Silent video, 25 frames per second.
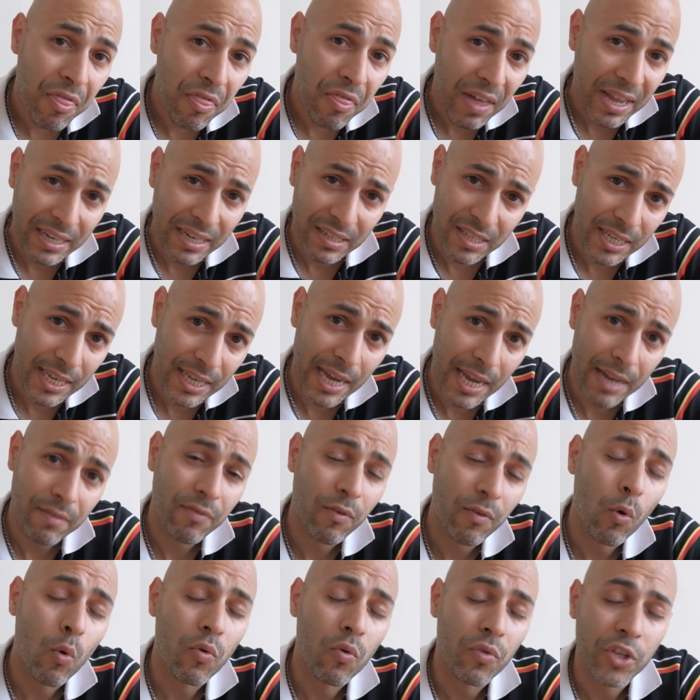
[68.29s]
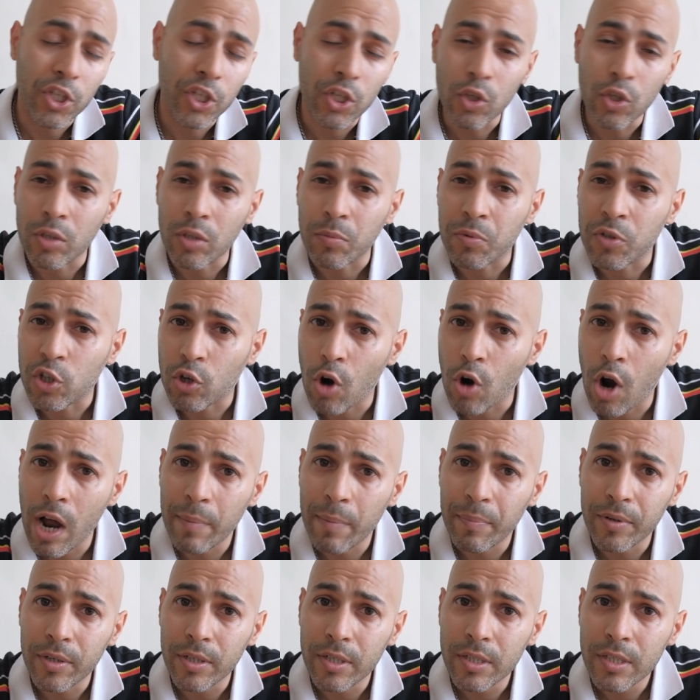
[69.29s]
Thanks again for all the new
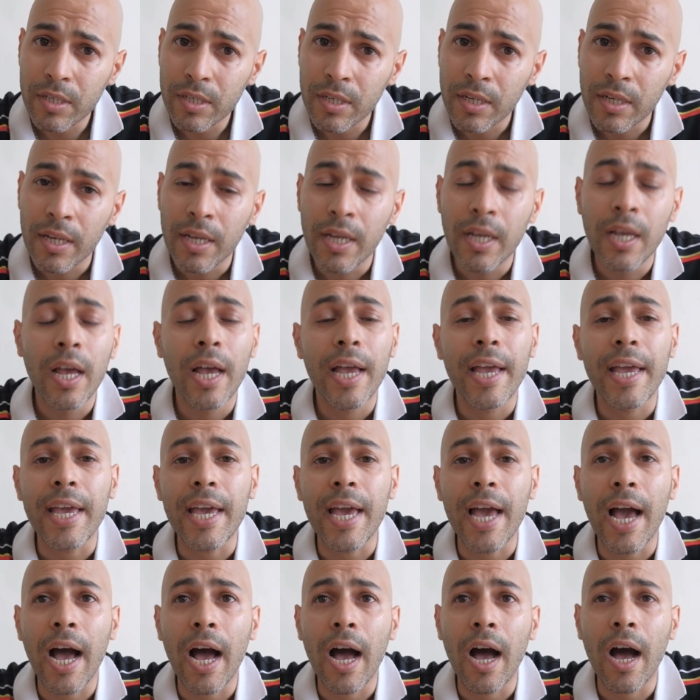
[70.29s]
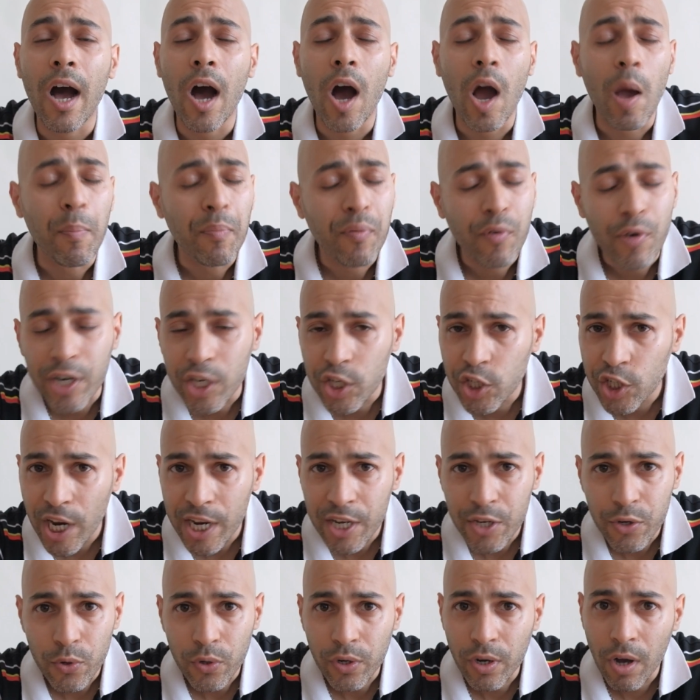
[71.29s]
subscribers. I
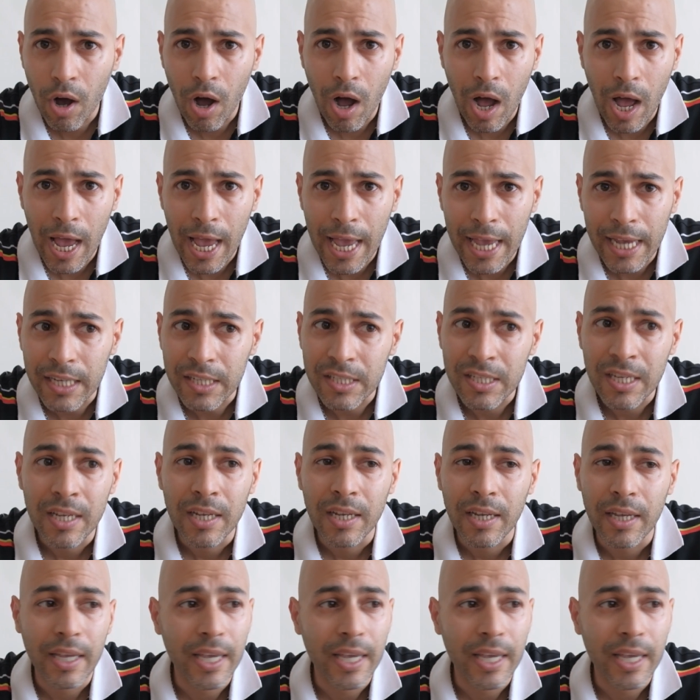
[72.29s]
appreciate you guys.